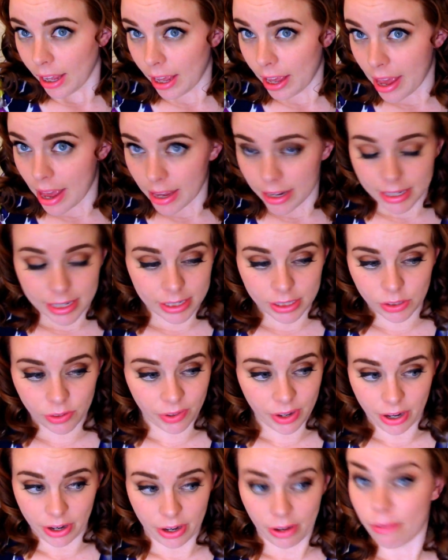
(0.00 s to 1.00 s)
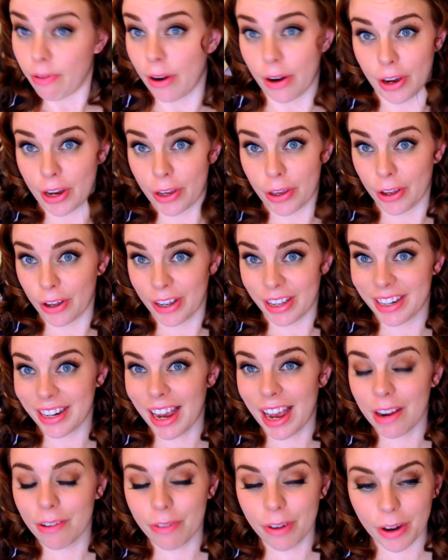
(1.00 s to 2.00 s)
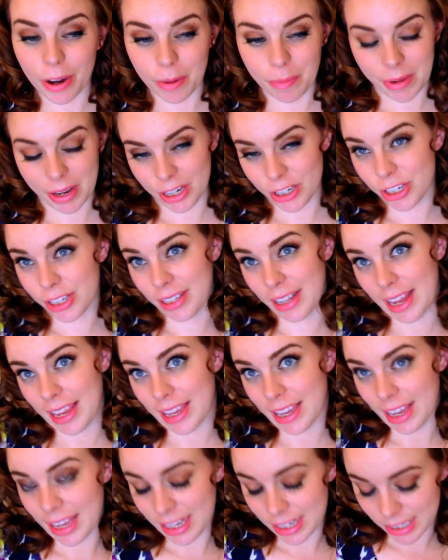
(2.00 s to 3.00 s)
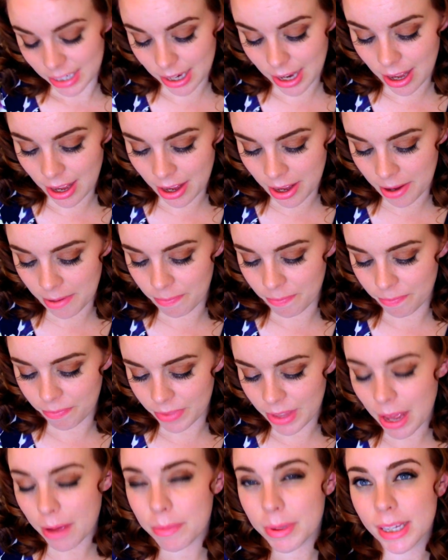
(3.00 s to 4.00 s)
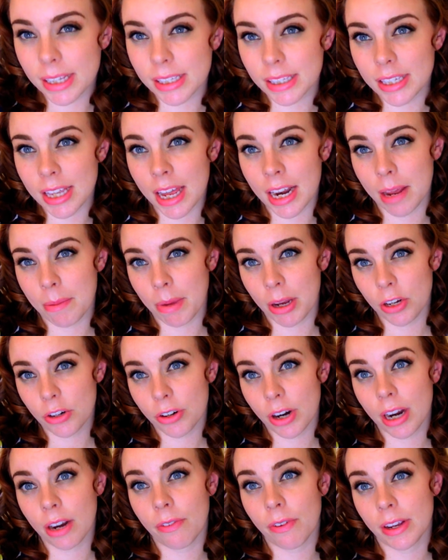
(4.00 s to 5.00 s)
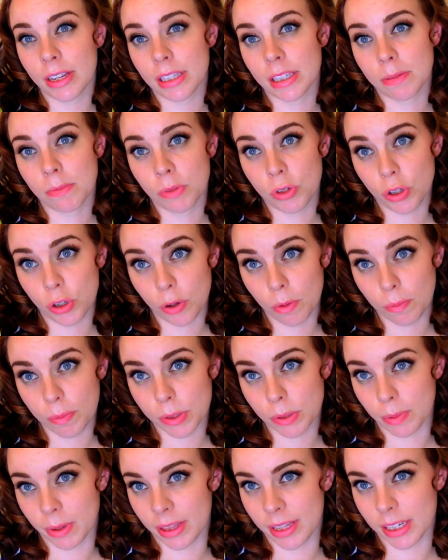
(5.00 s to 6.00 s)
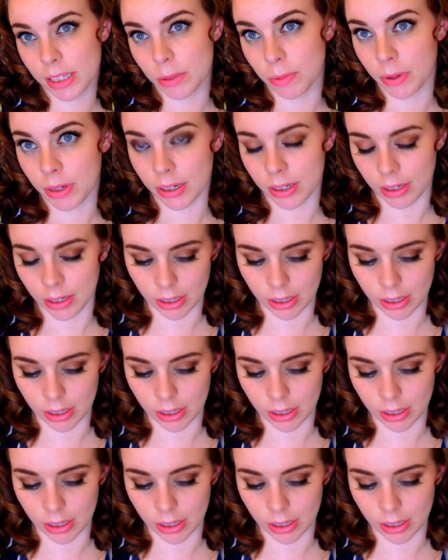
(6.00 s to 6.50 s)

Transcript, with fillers: and it's very, very good. I very much like it. Um, that being said, I might try to find some dupes when this one